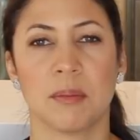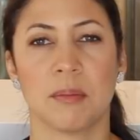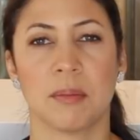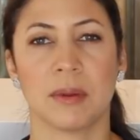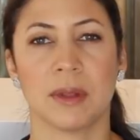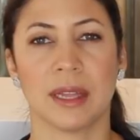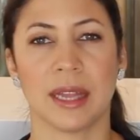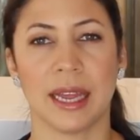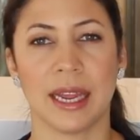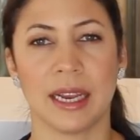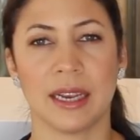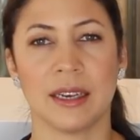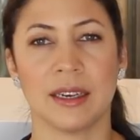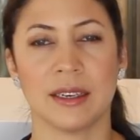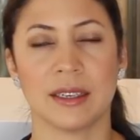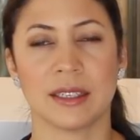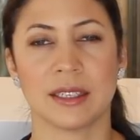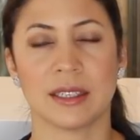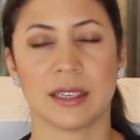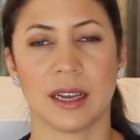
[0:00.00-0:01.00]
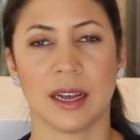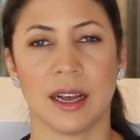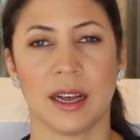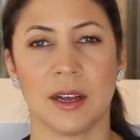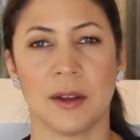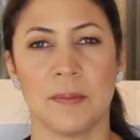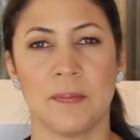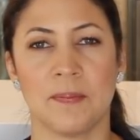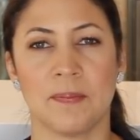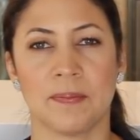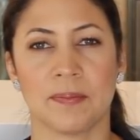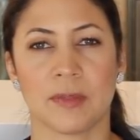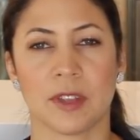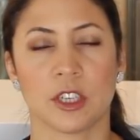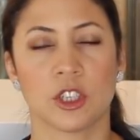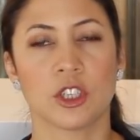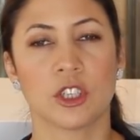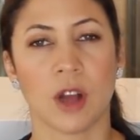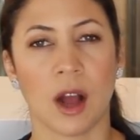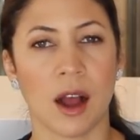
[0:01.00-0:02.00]
a blatant um,
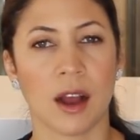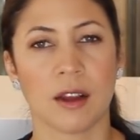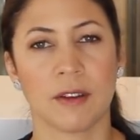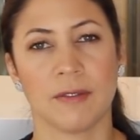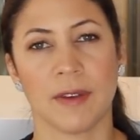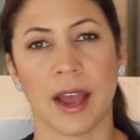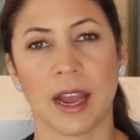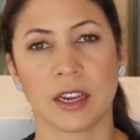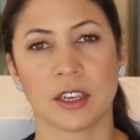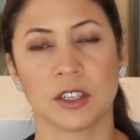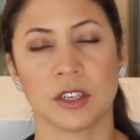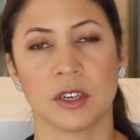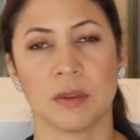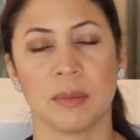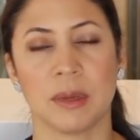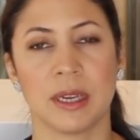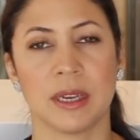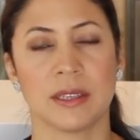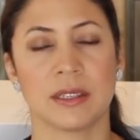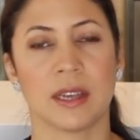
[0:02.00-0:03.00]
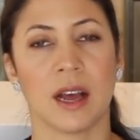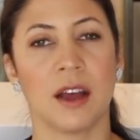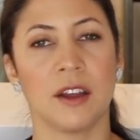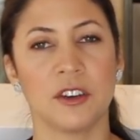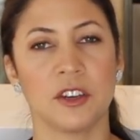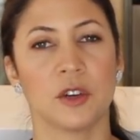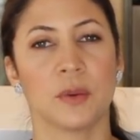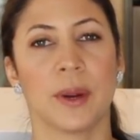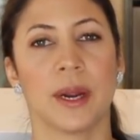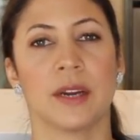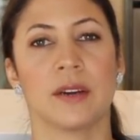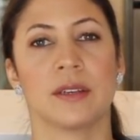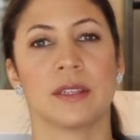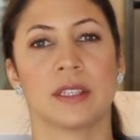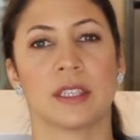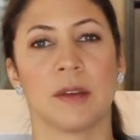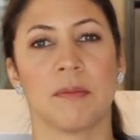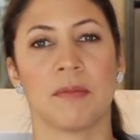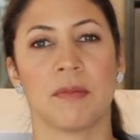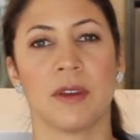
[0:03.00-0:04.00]
shock factor because underwear is
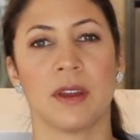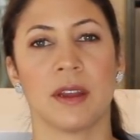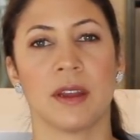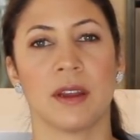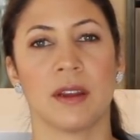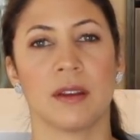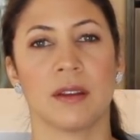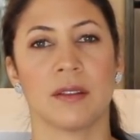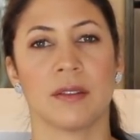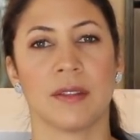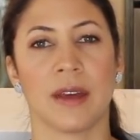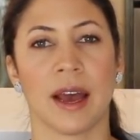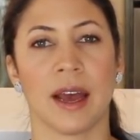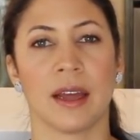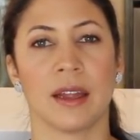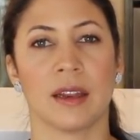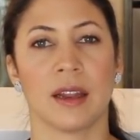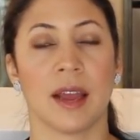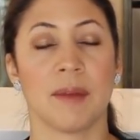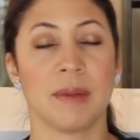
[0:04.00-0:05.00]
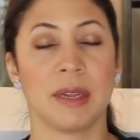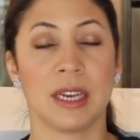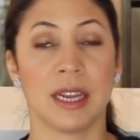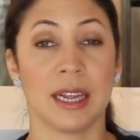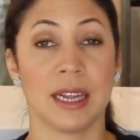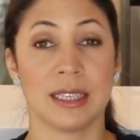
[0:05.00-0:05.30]
something that, I mean,